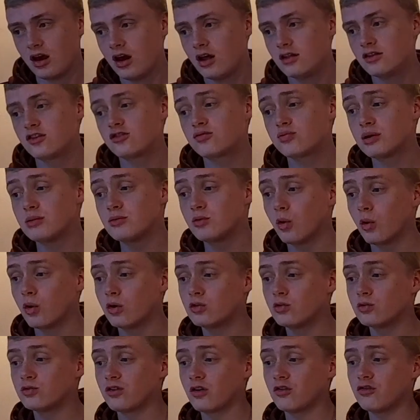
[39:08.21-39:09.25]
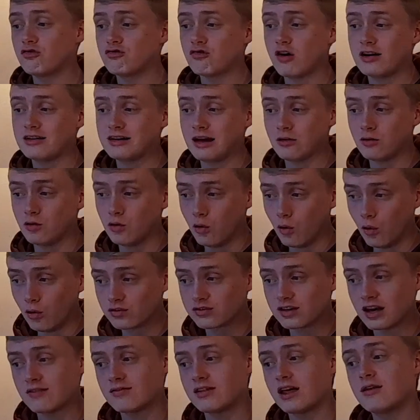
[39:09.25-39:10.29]
The Supreme Court could also strike down laws
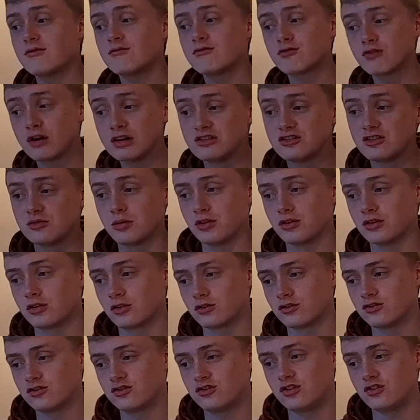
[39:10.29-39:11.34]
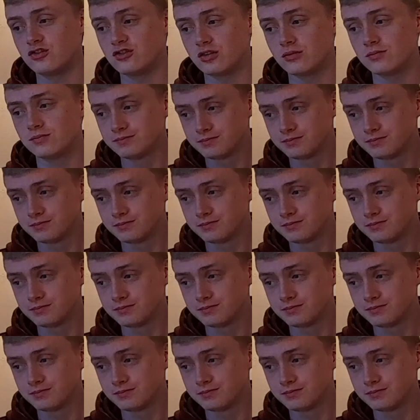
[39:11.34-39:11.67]
if they infringe upon the Constitution.